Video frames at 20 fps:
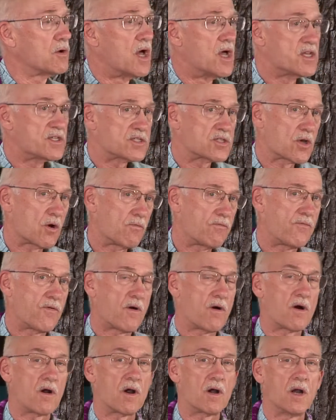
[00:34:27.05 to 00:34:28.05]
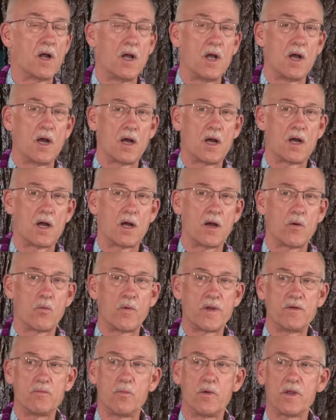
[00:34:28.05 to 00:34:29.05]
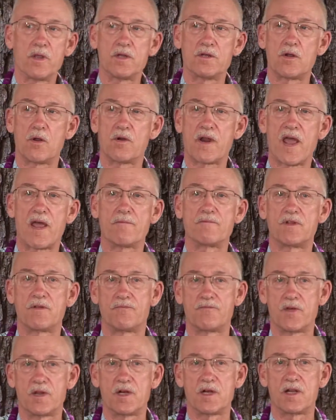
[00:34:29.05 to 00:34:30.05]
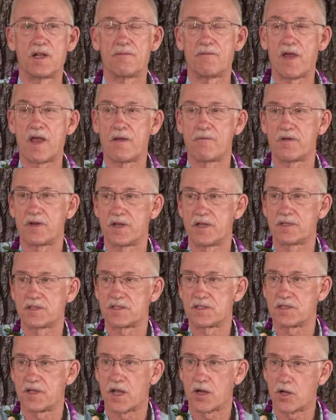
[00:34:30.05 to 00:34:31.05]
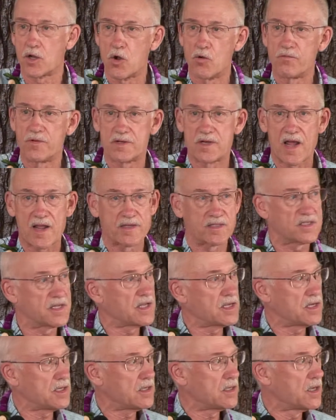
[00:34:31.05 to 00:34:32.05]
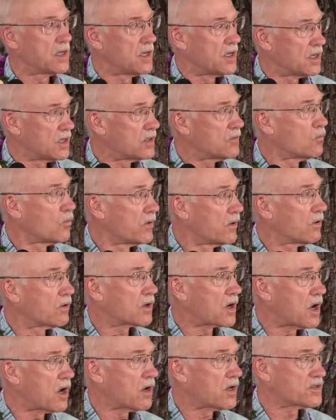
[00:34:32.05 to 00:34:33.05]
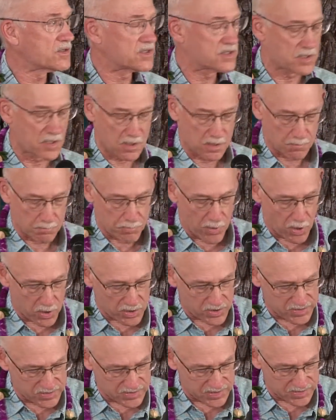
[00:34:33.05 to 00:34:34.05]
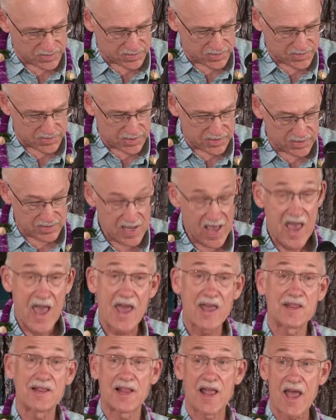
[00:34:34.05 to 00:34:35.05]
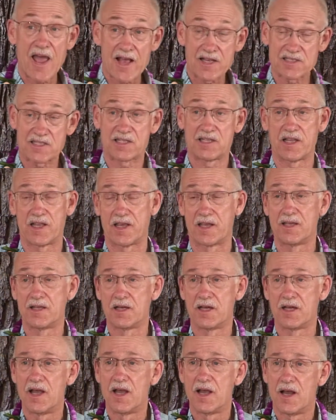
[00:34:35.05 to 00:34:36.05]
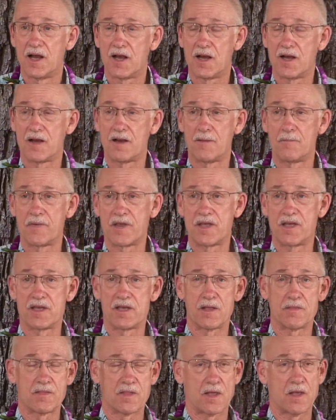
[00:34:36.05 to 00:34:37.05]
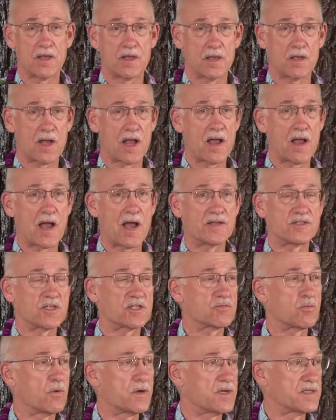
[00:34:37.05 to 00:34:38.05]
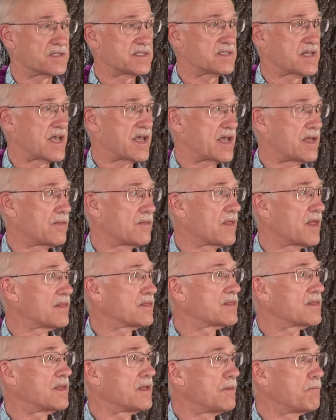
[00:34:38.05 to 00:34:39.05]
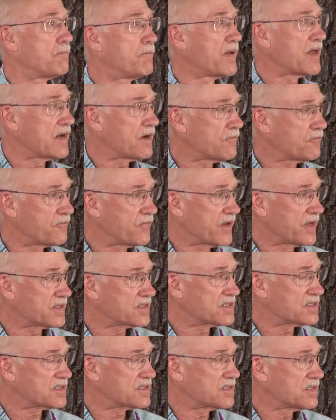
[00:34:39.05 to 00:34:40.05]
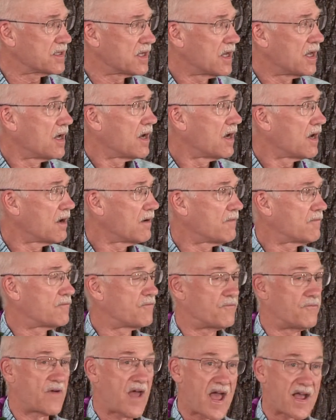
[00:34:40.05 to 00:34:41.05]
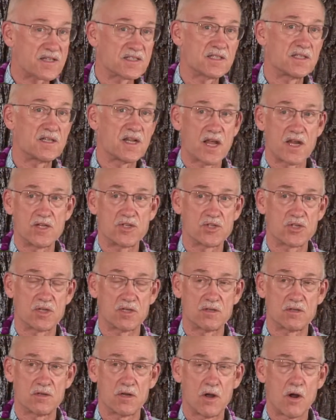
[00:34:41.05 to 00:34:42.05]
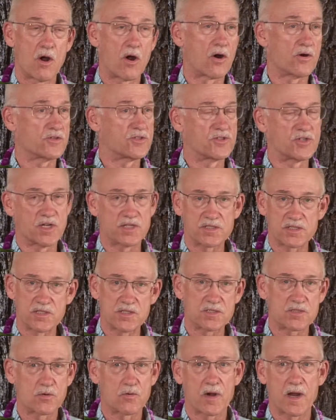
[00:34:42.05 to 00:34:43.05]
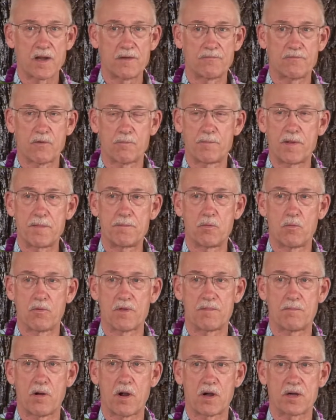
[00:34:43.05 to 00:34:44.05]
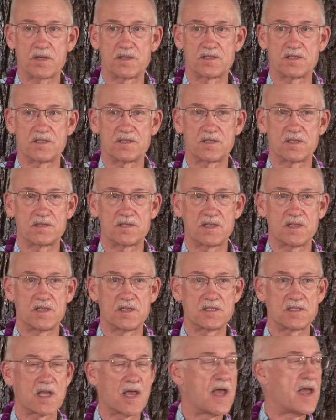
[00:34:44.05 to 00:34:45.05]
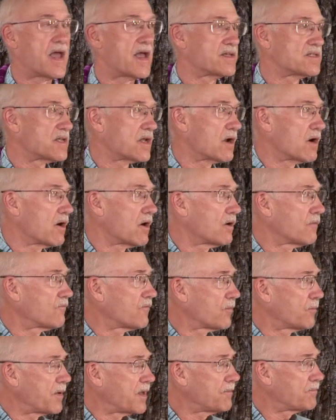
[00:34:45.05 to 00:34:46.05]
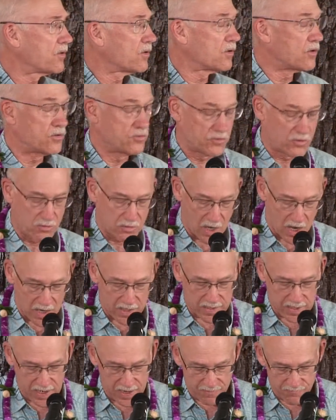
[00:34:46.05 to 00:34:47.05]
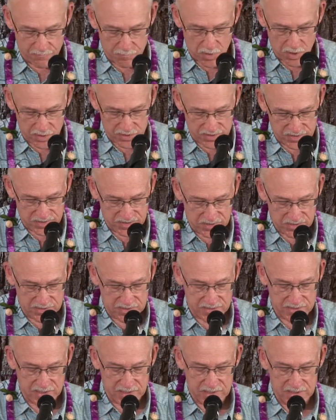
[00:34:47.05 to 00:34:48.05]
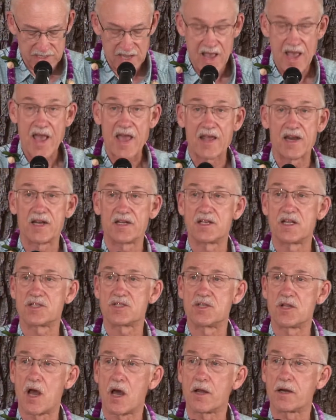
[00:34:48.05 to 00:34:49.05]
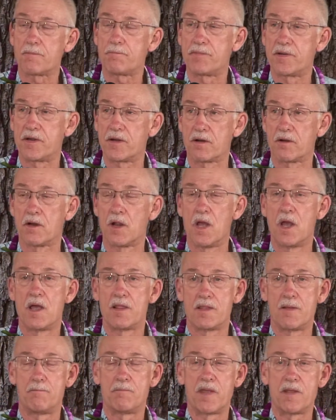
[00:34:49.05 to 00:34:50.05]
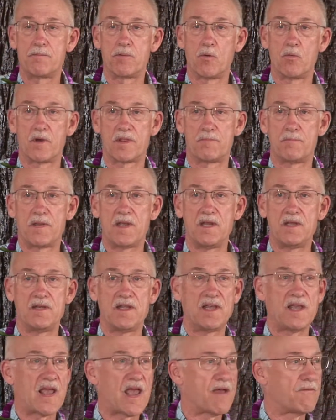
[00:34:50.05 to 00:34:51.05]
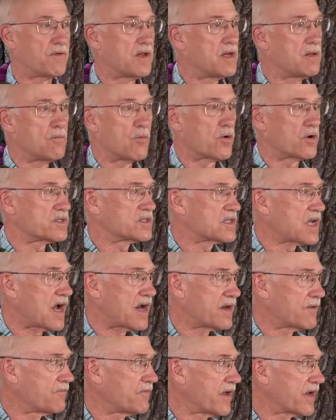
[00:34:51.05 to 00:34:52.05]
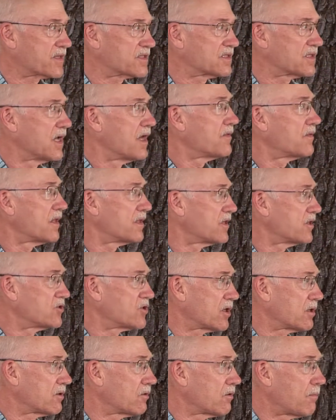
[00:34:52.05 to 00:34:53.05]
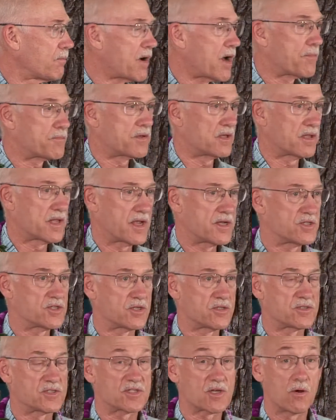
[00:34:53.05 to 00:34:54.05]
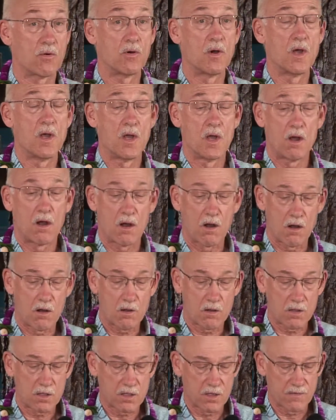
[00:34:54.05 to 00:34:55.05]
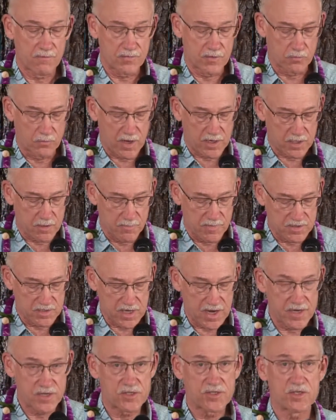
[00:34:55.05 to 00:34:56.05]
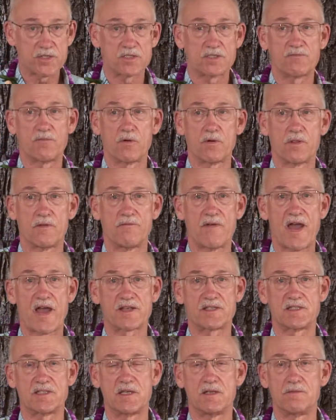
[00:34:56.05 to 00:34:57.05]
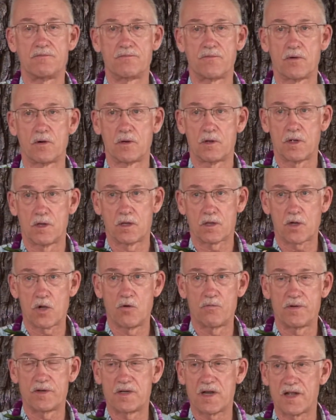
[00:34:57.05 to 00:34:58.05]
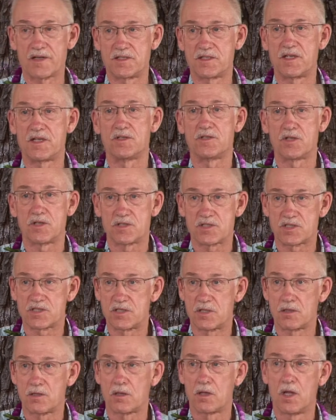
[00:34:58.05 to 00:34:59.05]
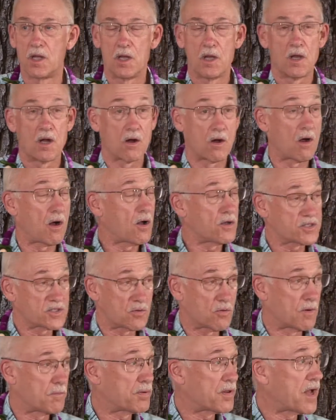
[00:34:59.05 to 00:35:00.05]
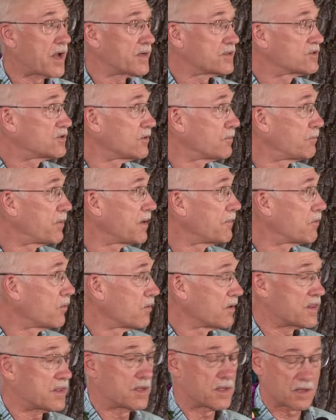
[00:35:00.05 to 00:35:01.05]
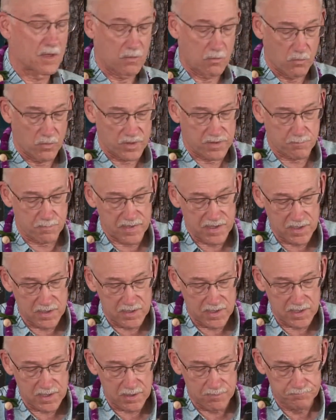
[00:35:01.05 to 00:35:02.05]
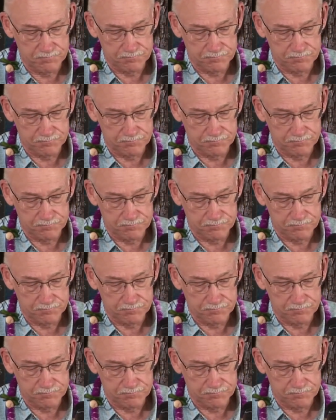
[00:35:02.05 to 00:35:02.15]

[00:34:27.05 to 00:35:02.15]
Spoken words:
So far, we really don't have definitive evidence that COVID-19 will cause Parkinson's disease. And lastly, I just want to say that the benefits of vaccination are just as great for people with Parkinson's disease as they are for people who do not have Parkinson's disease. And it does not appear that people with PD have any more side effects than the general population. So all of the recommendations for the vaccine for COVID-19 still also apply to people with PD.